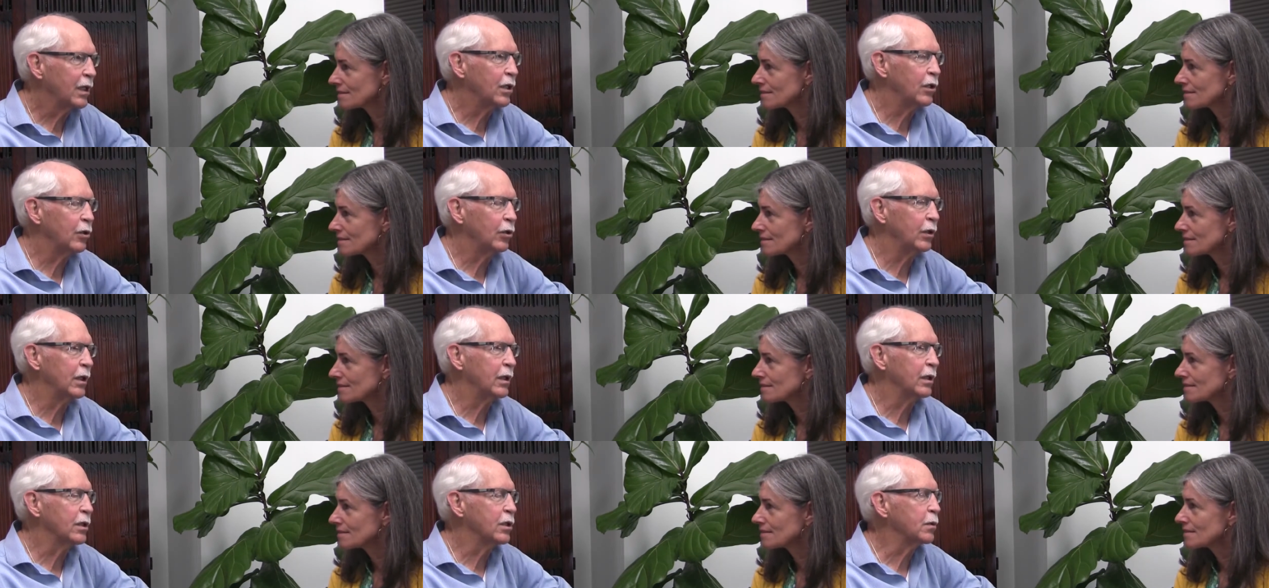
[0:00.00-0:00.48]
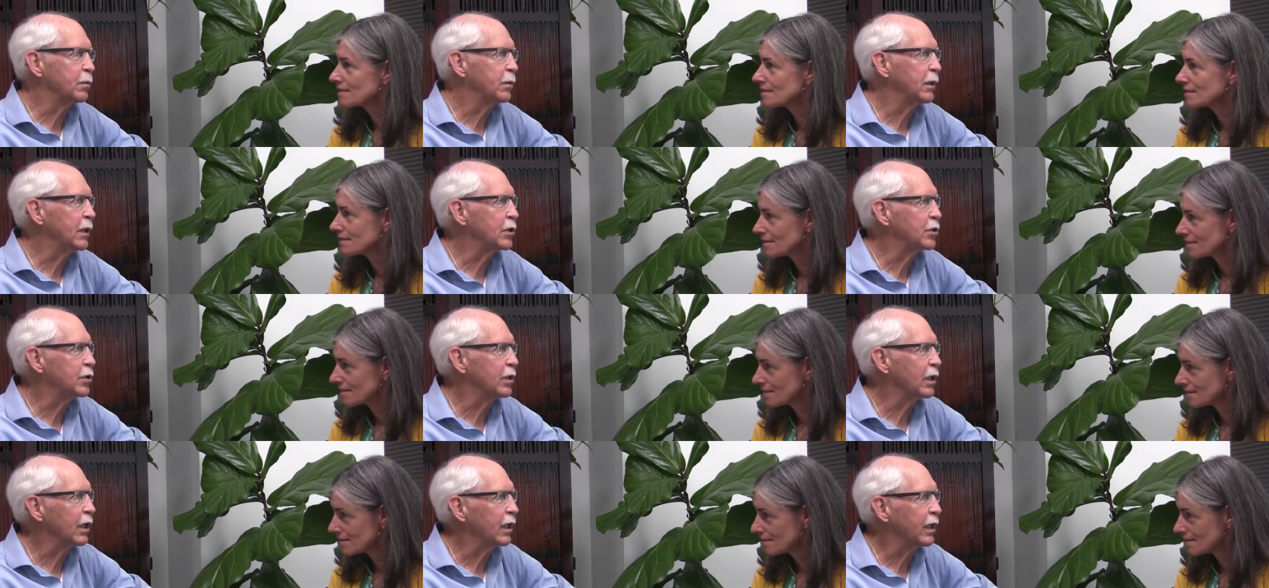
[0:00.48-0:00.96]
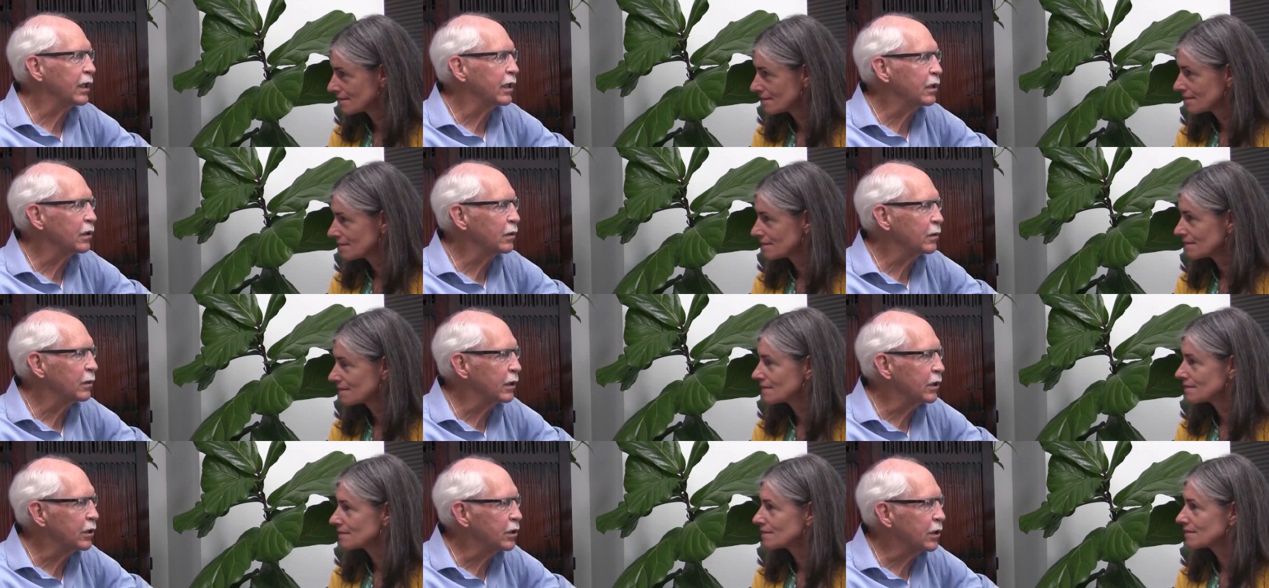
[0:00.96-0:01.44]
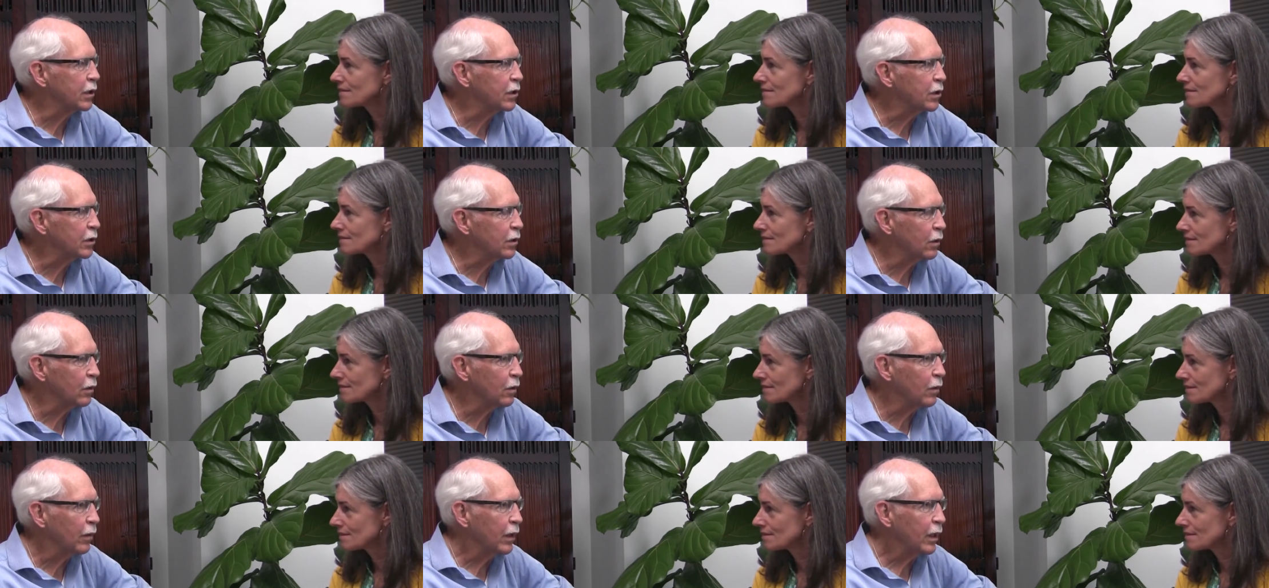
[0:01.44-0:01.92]
Speaker 1: treat the speech and language
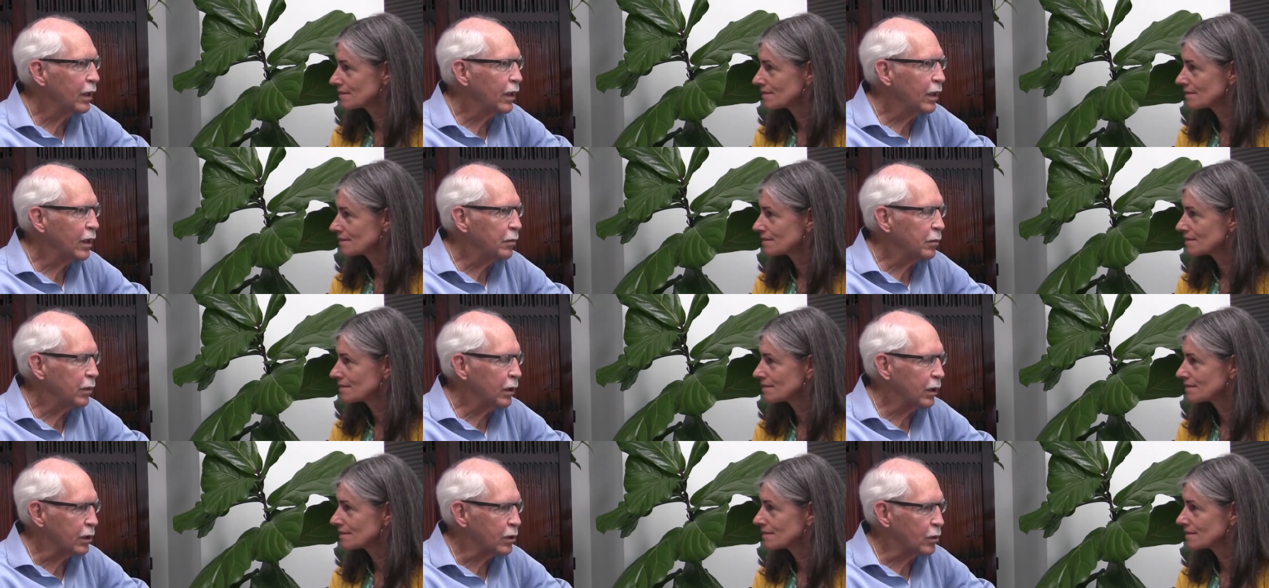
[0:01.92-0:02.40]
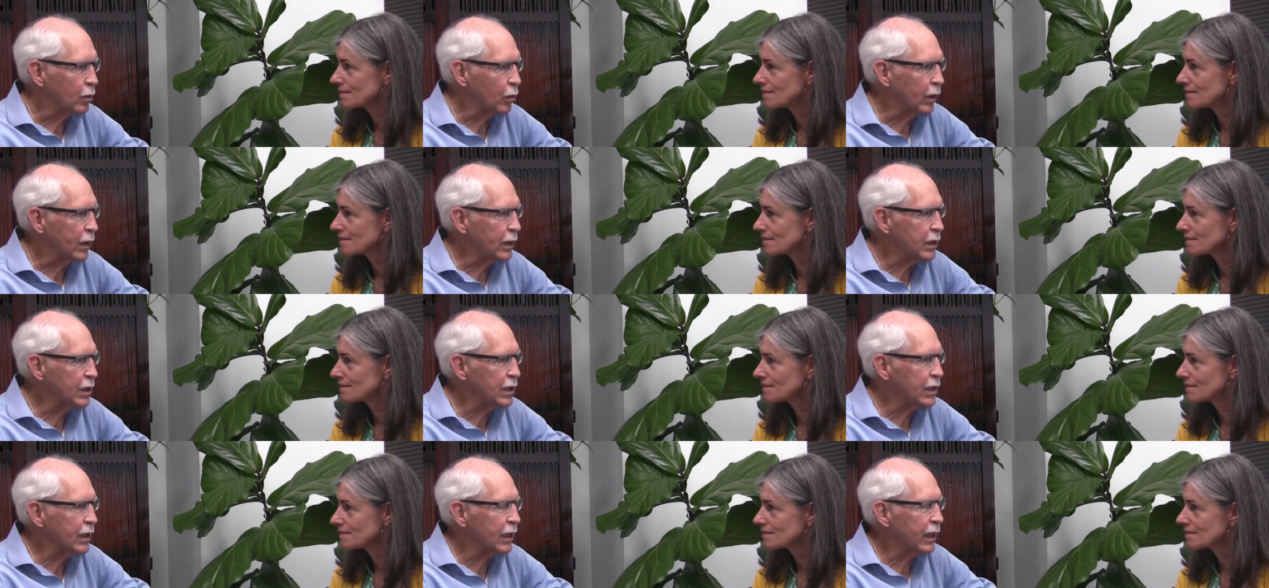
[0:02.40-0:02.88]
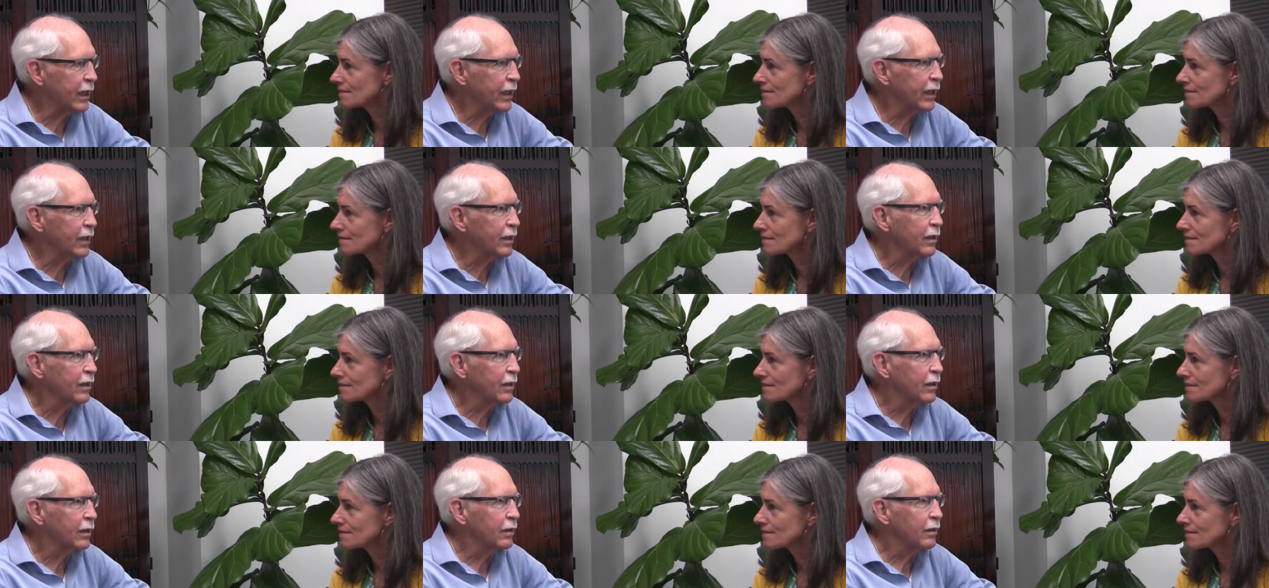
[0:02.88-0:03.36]
issue. Because once that